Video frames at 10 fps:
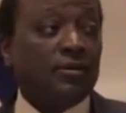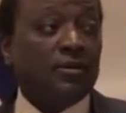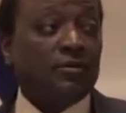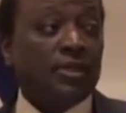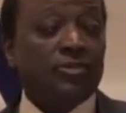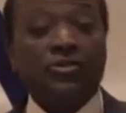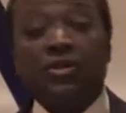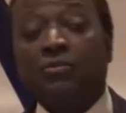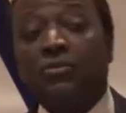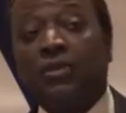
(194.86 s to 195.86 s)
When they stood
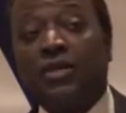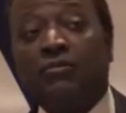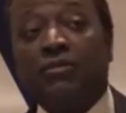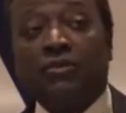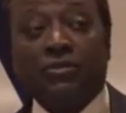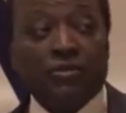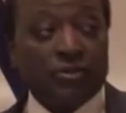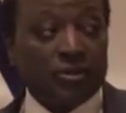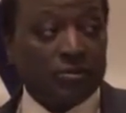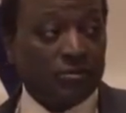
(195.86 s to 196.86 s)
up to make a
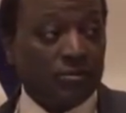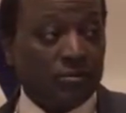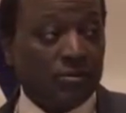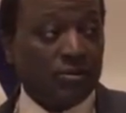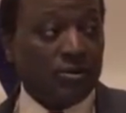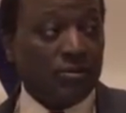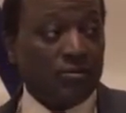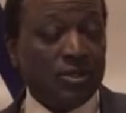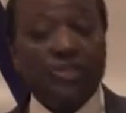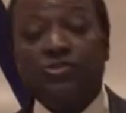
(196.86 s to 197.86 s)
revolution,
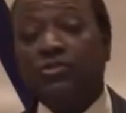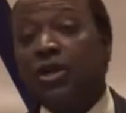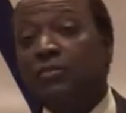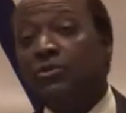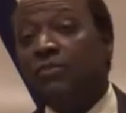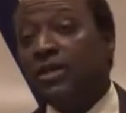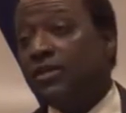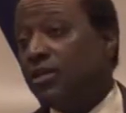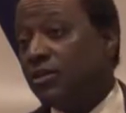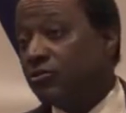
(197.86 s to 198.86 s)
when they stood up to make a
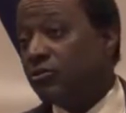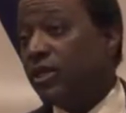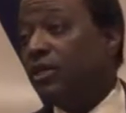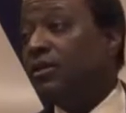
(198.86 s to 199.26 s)
country,